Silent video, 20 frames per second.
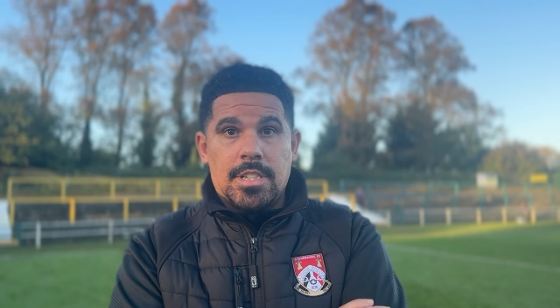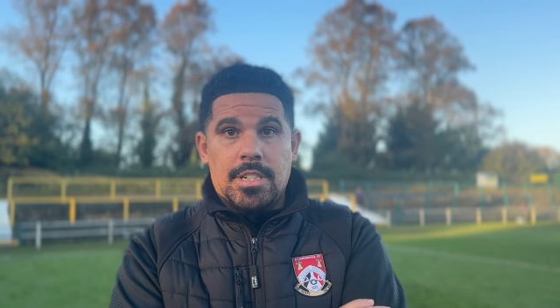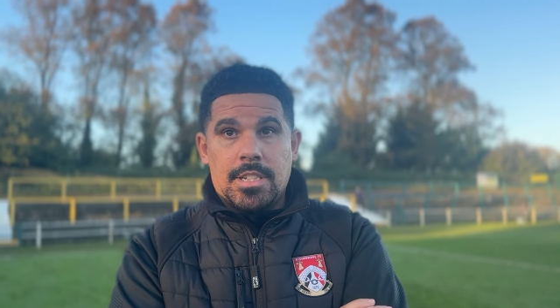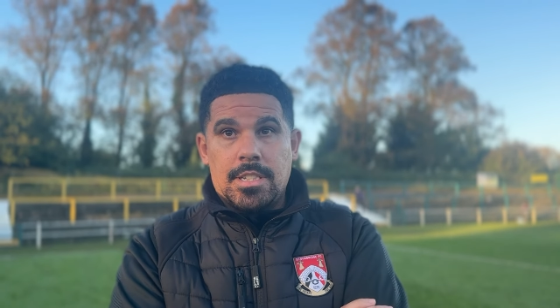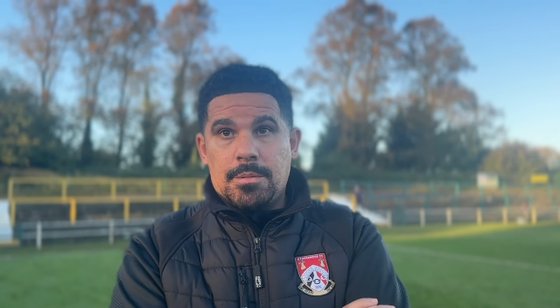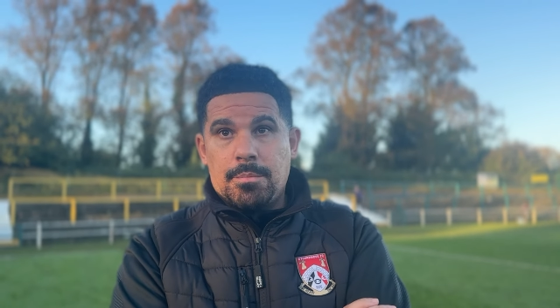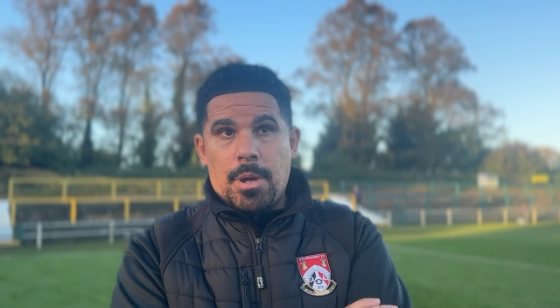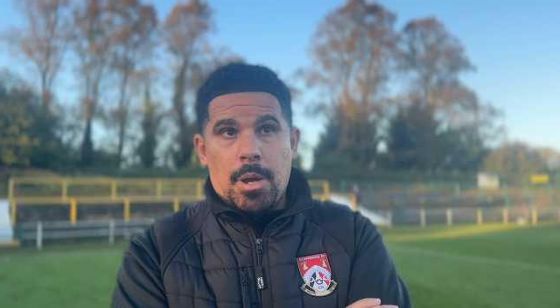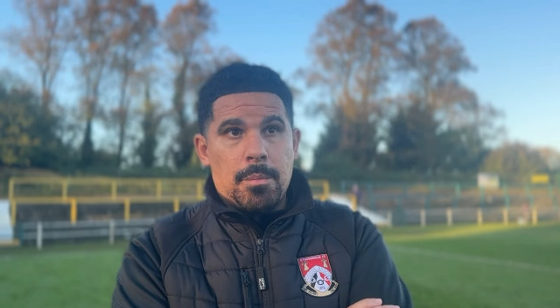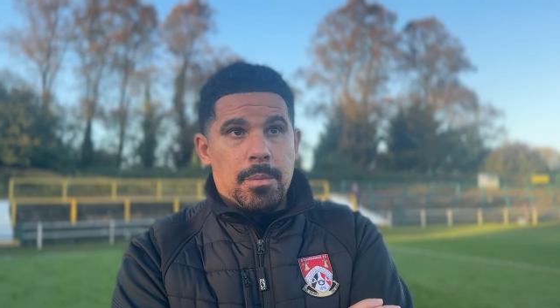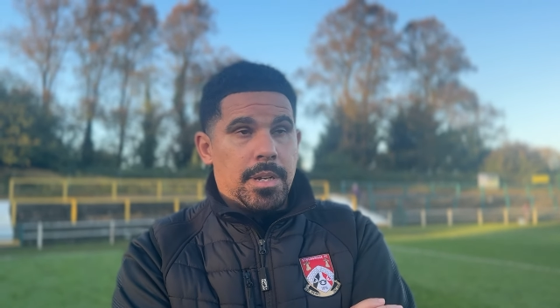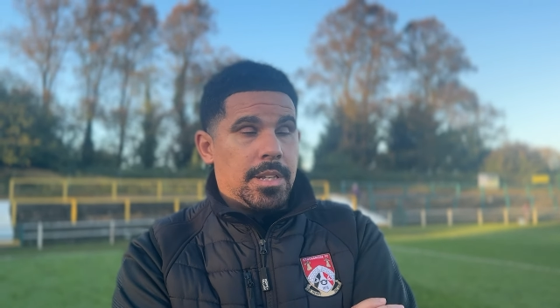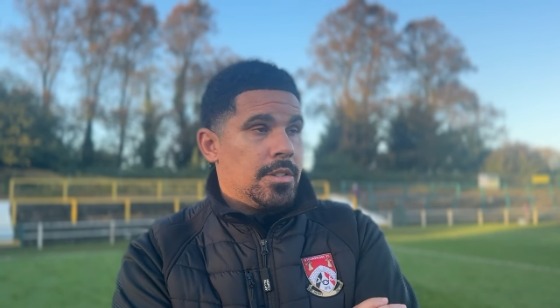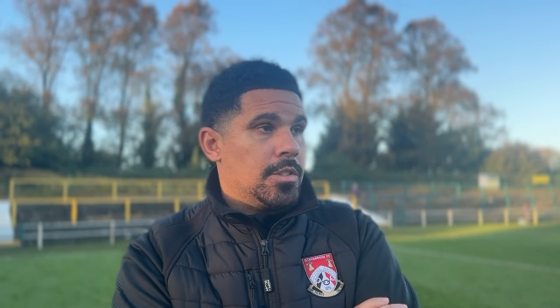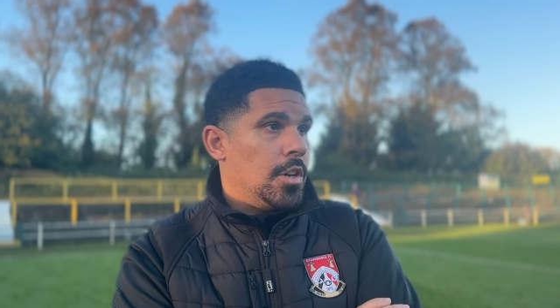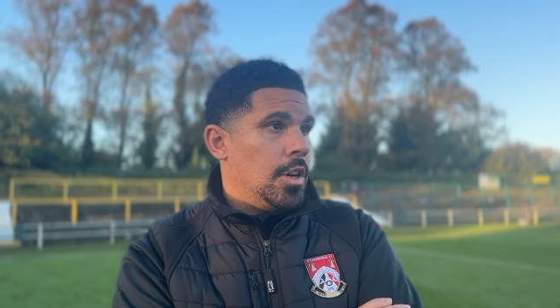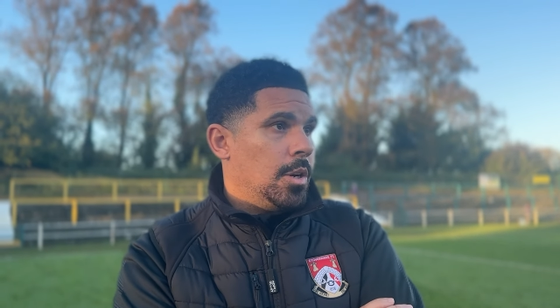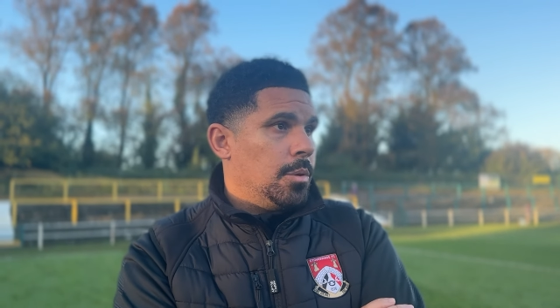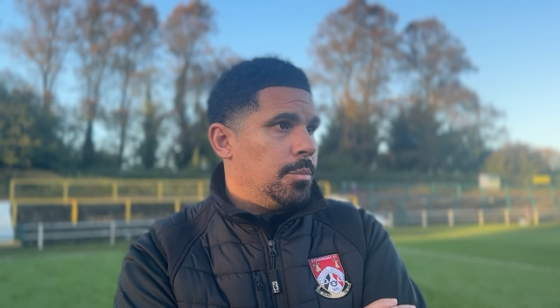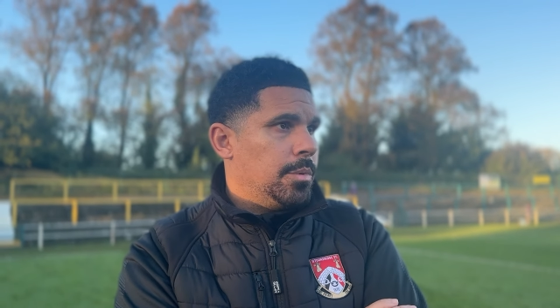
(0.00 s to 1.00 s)
at this moment in
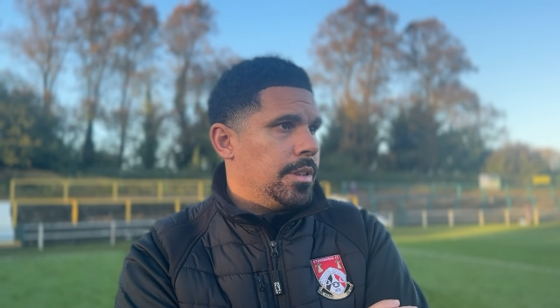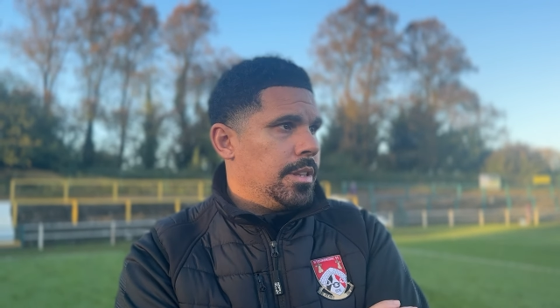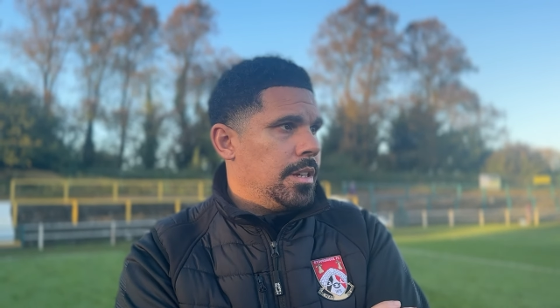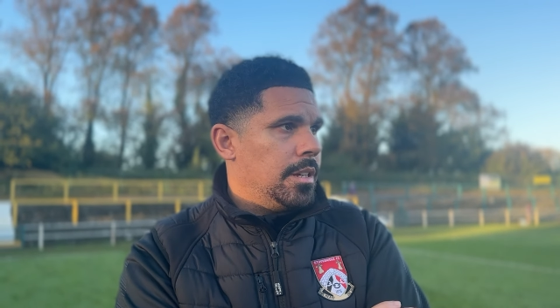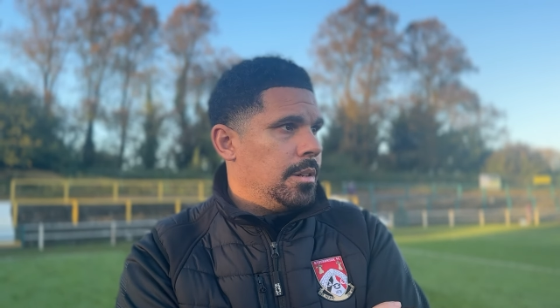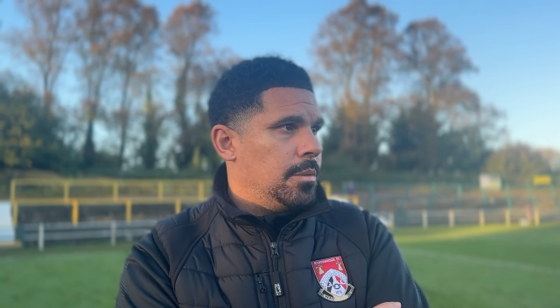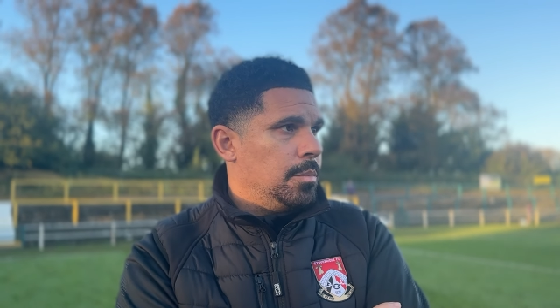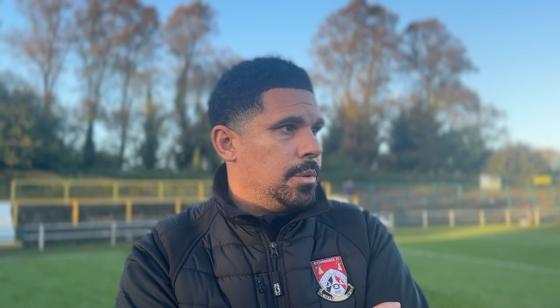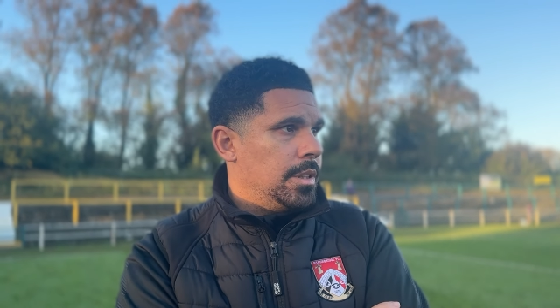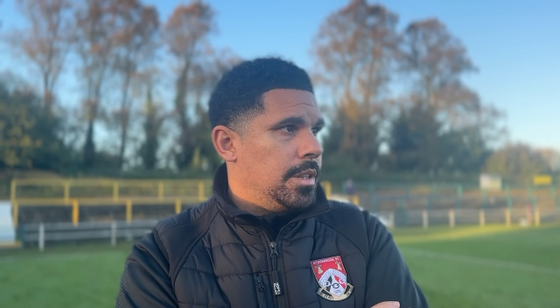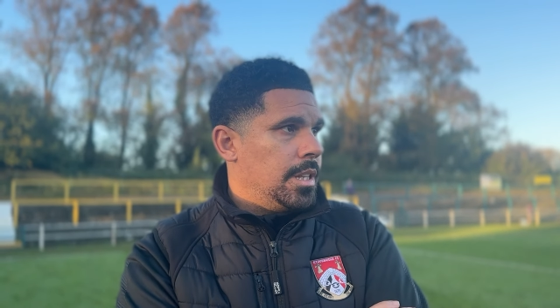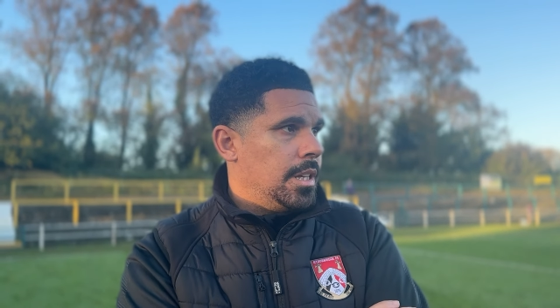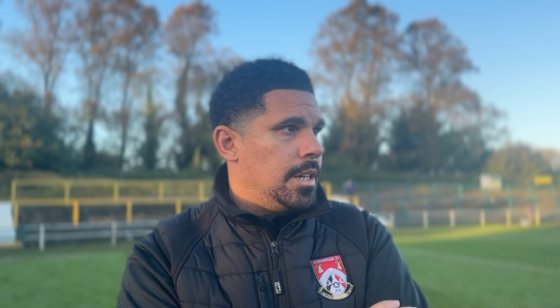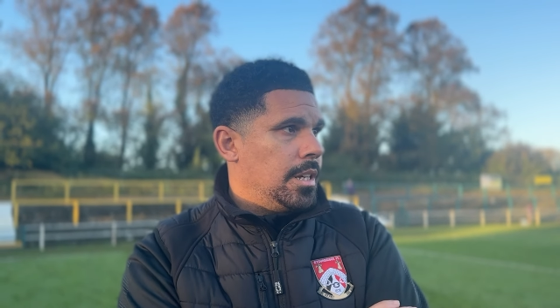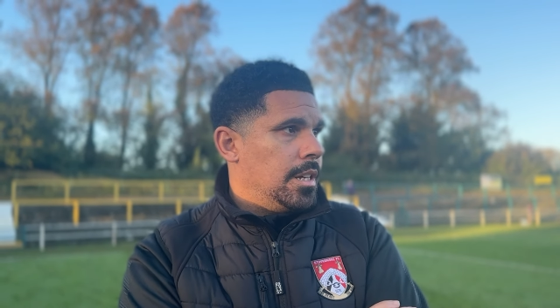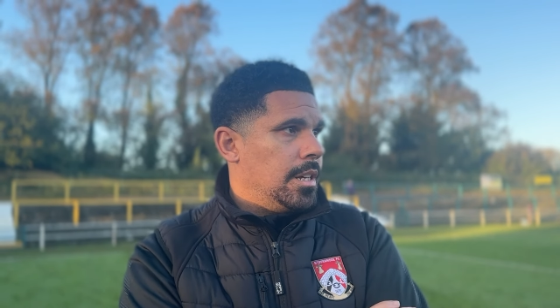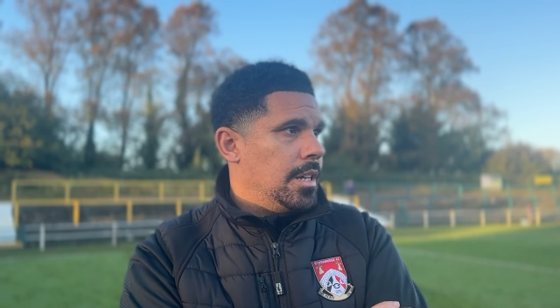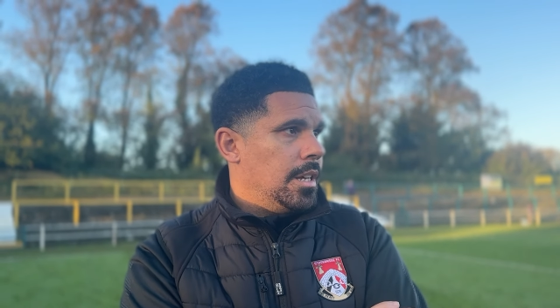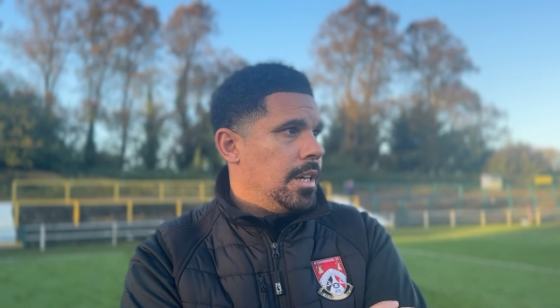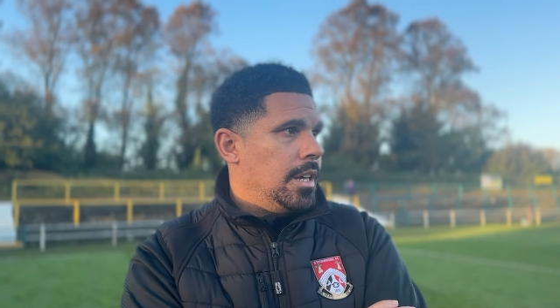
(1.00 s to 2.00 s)
time with the